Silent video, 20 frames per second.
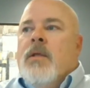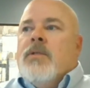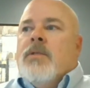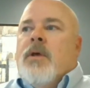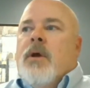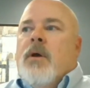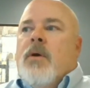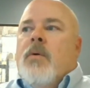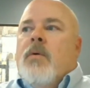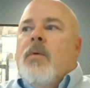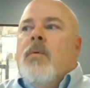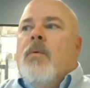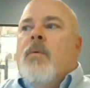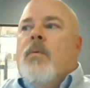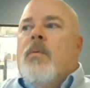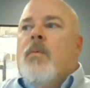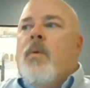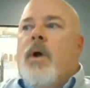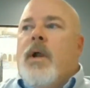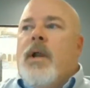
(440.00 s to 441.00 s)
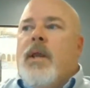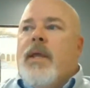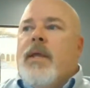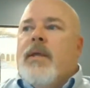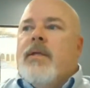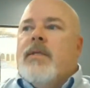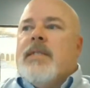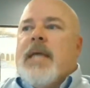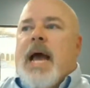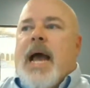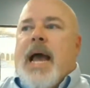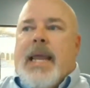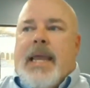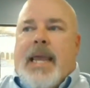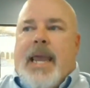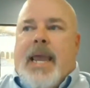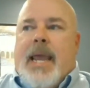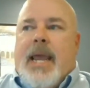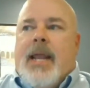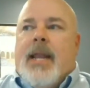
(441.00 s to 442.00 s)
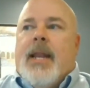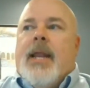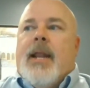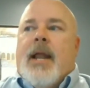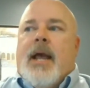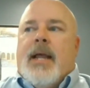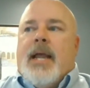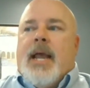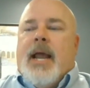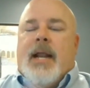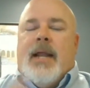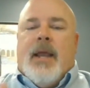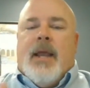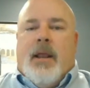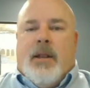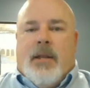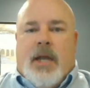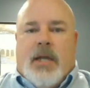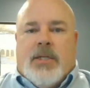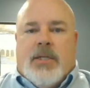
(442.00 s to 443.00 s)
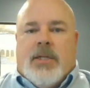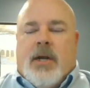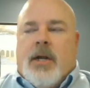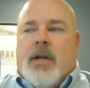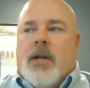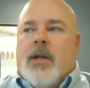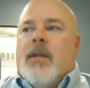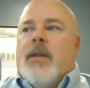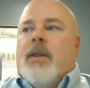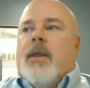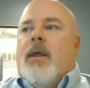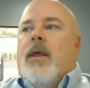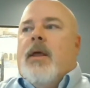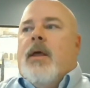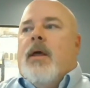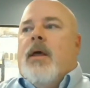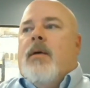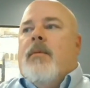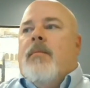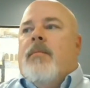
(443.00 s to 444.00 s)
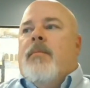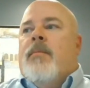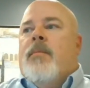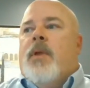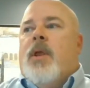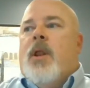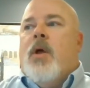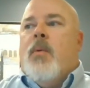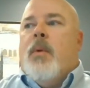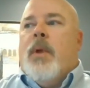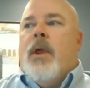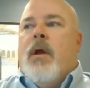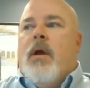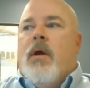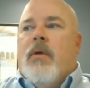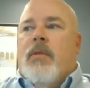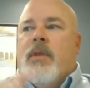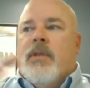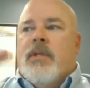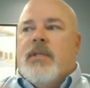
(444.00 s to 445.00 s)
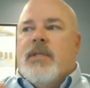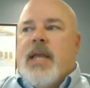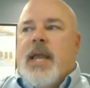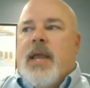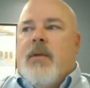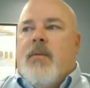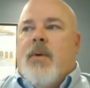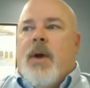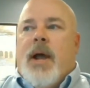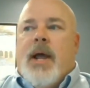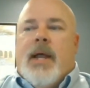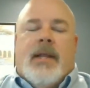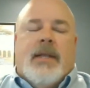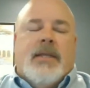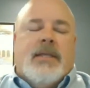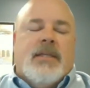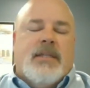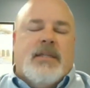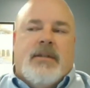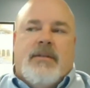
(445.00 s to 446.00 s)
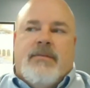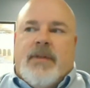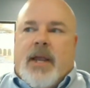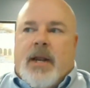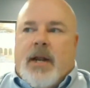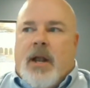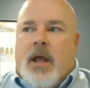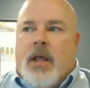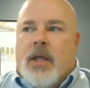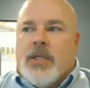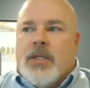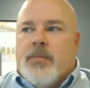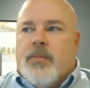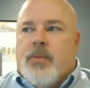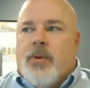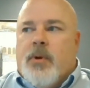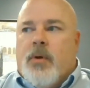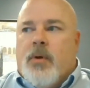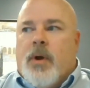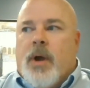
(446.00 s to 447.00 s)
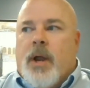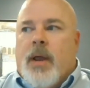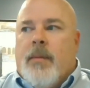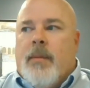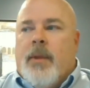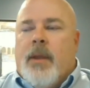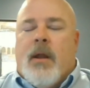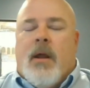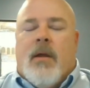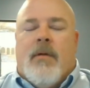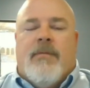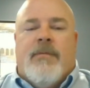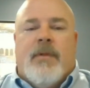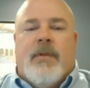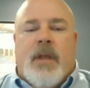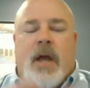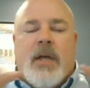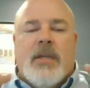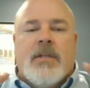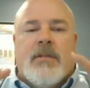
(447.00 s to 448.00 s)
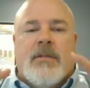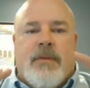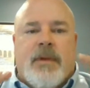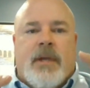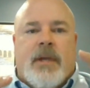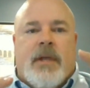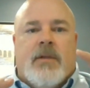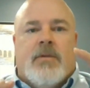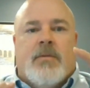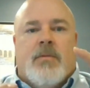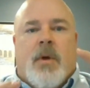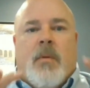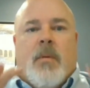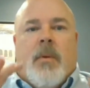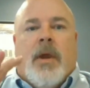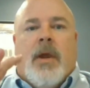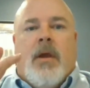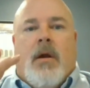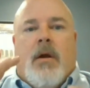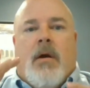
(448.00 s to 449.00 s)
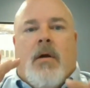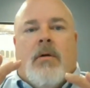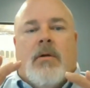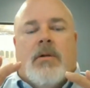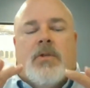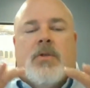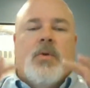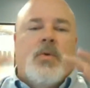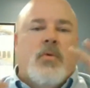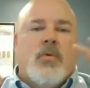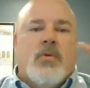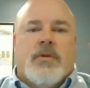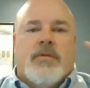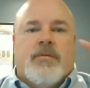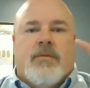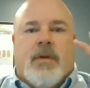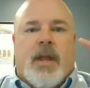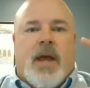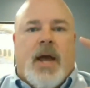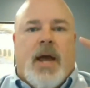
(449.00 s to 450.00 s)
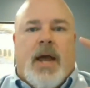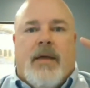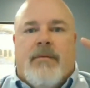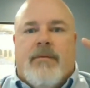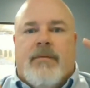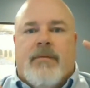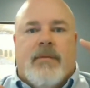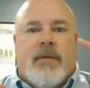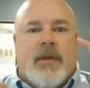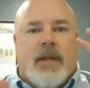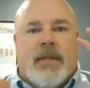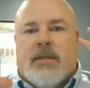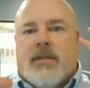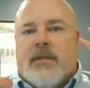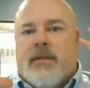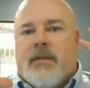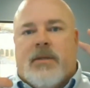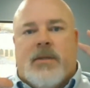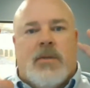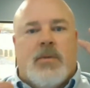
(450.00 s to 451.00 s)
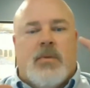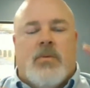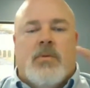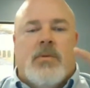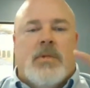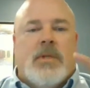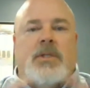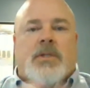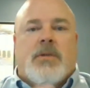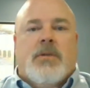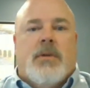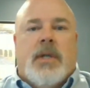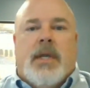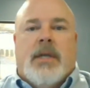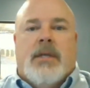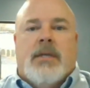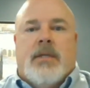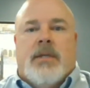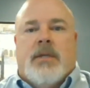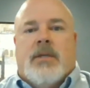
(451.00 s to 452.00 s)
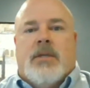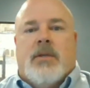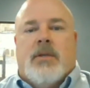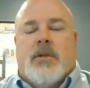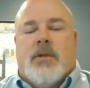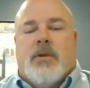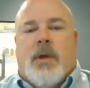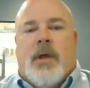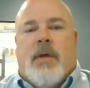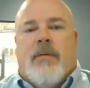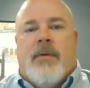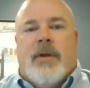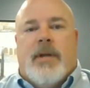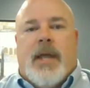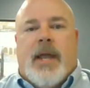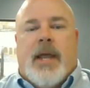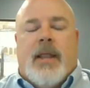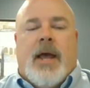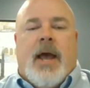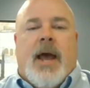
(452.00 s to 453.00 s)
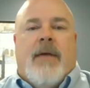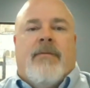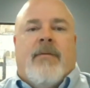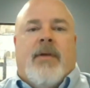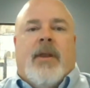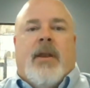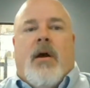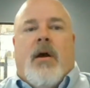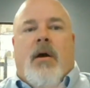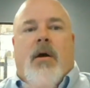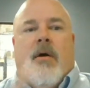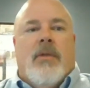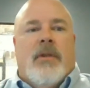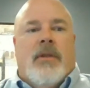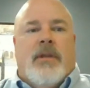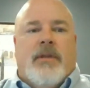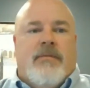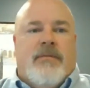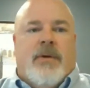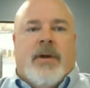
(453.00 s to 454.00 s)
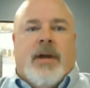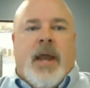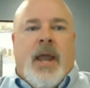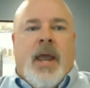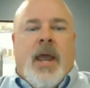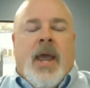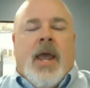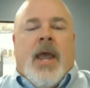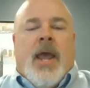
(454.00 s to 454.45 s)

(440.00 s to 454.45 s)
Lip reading: So what is ICAN? And I kind of touched on you know, we are the statewide assistive technology program, and our philosophy is what we call tools for life. It's the tools that you need to do everyday life and all the different